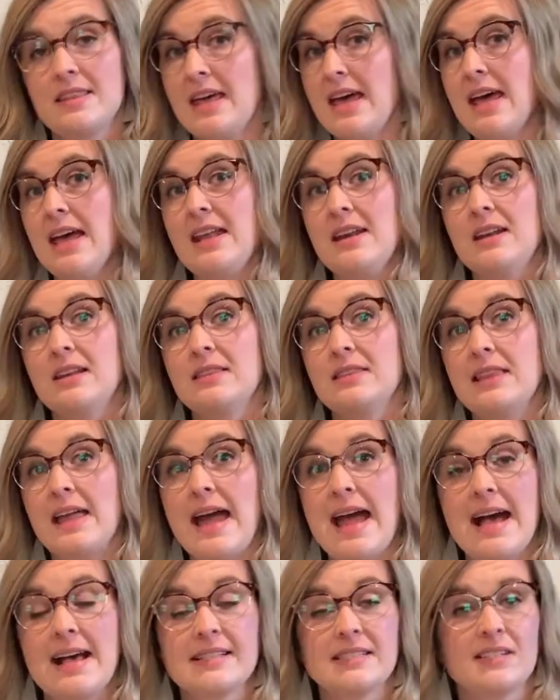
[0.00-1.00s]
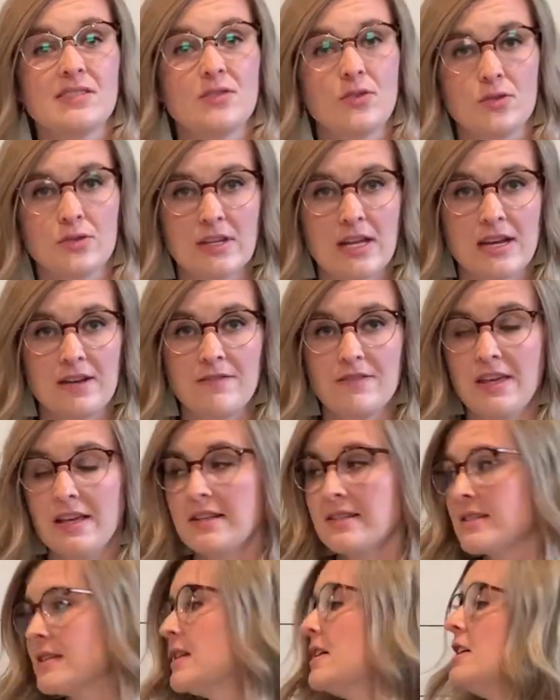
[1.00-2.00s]
then, last, those kind of
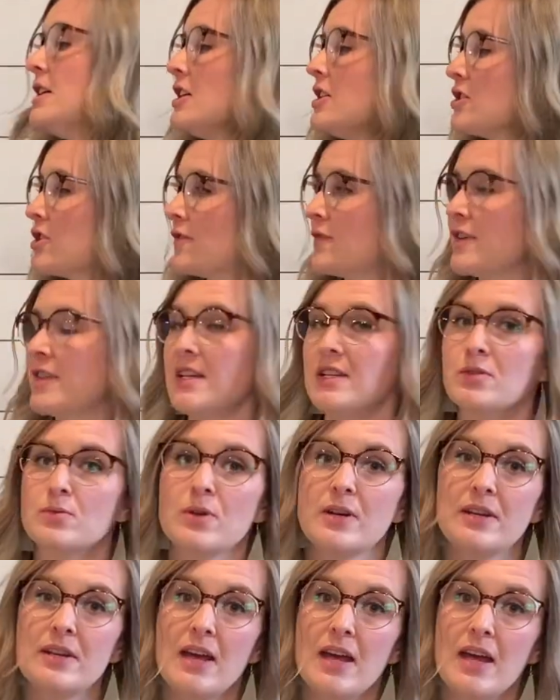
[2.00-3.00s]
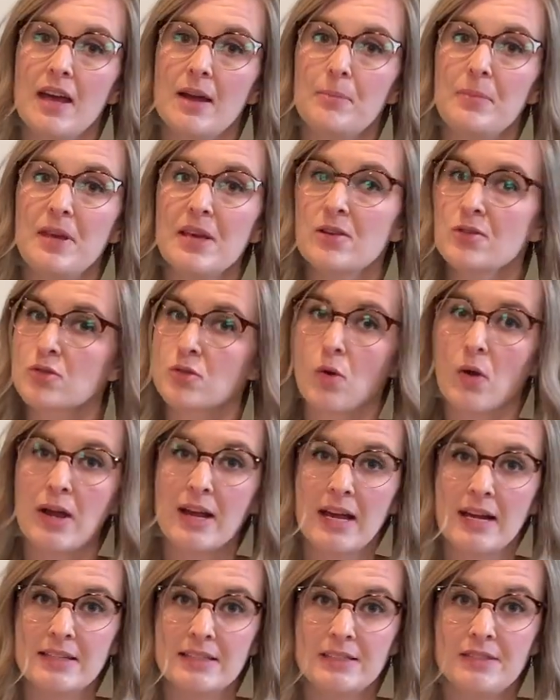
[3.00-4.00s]
things. So for this one, Beagle's going
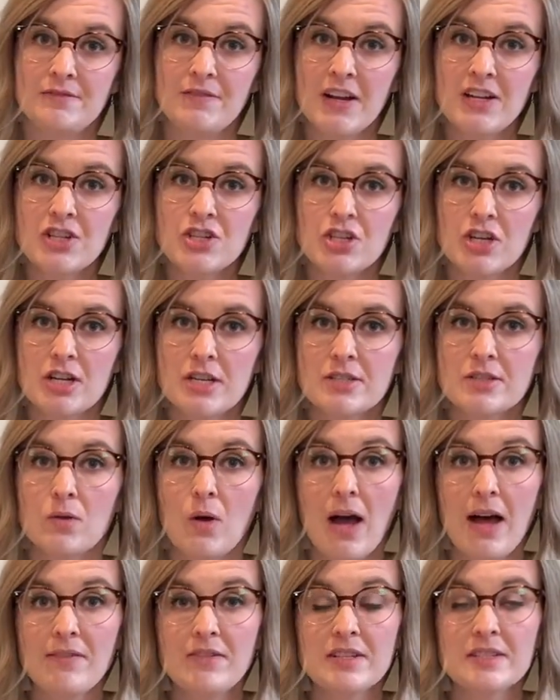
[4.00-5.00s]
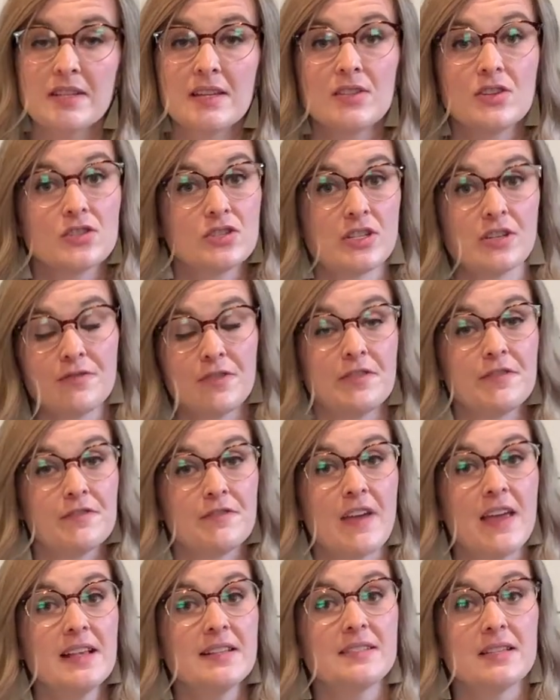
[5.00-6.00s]
on an adventure. So obviously there's different
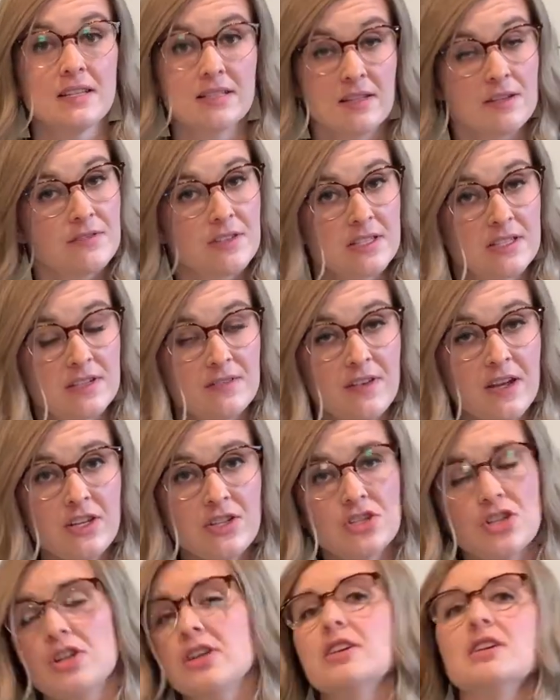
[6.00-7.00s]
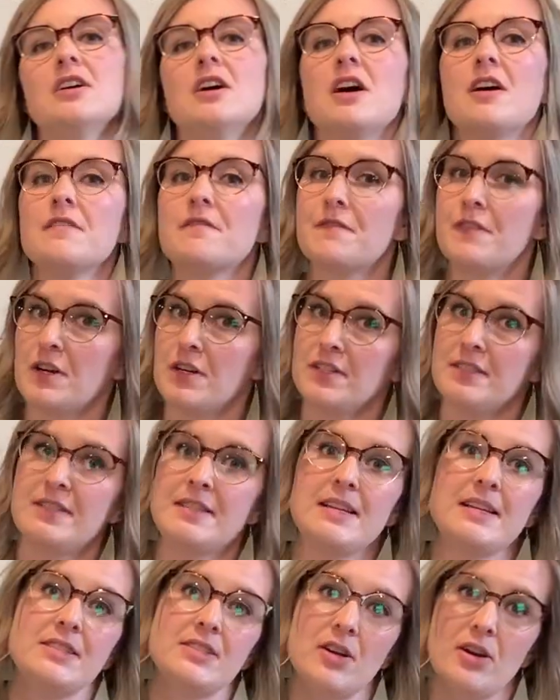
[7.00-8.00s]
phases of this adventure. First,
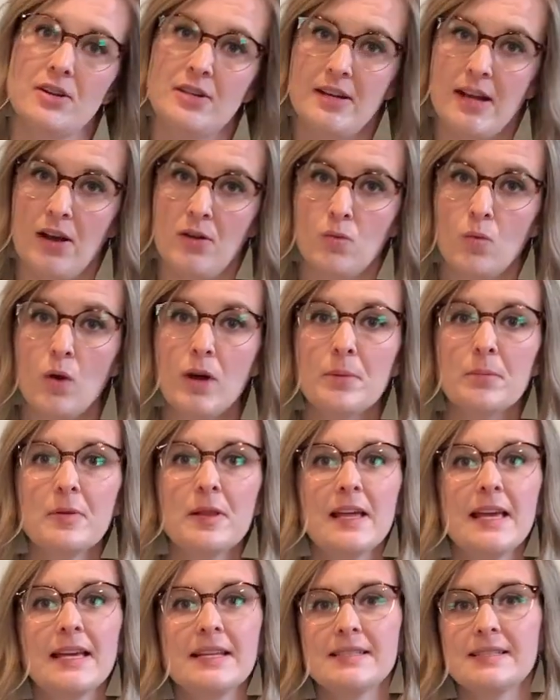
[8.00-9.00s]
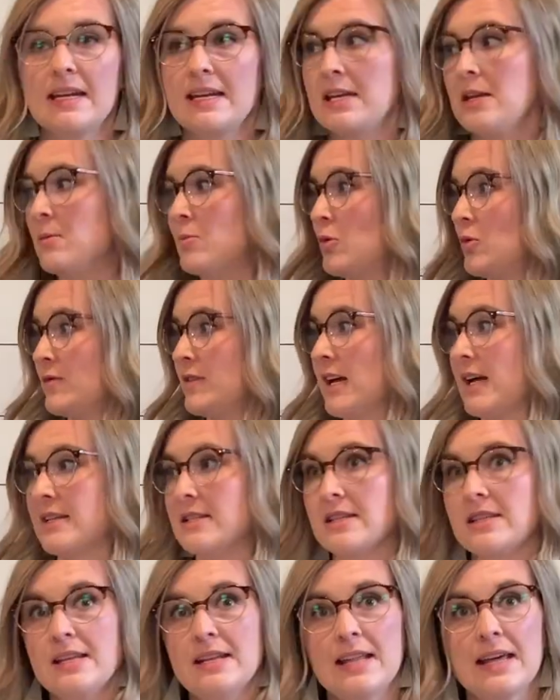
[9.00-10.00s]
he started out in one place, then he moved on to
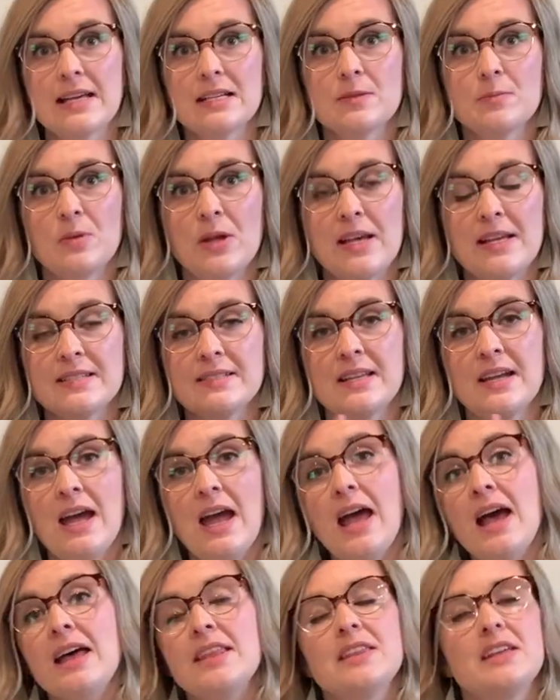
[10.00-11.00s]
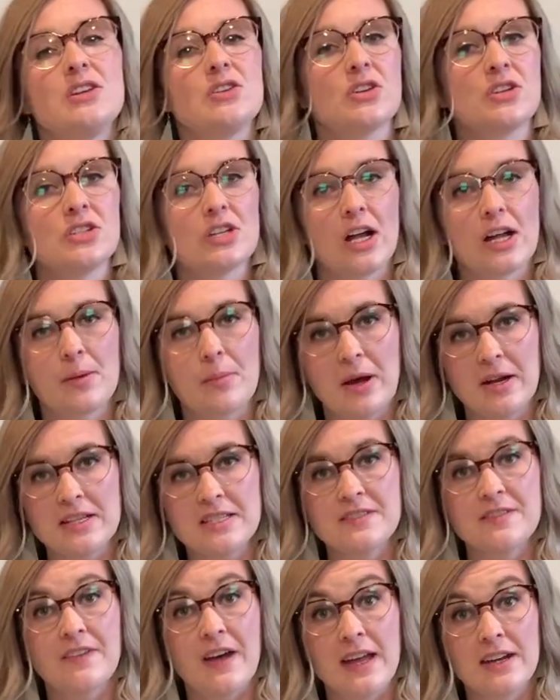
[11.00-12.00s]
the next place, and then you can talk about his
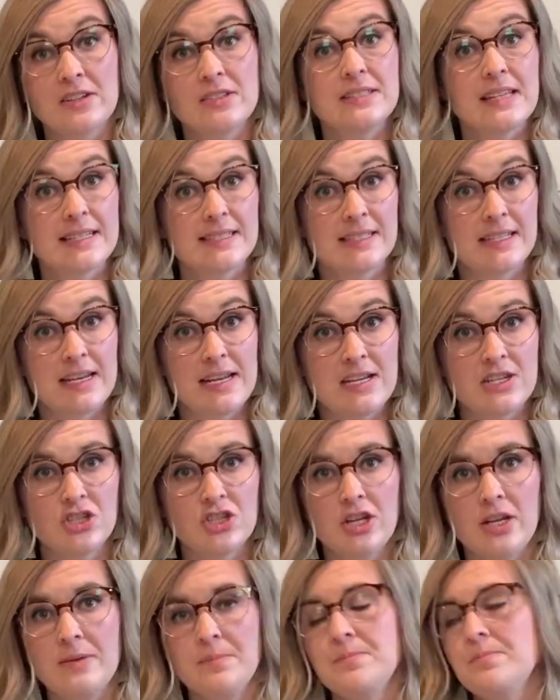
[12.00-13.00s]
final destination.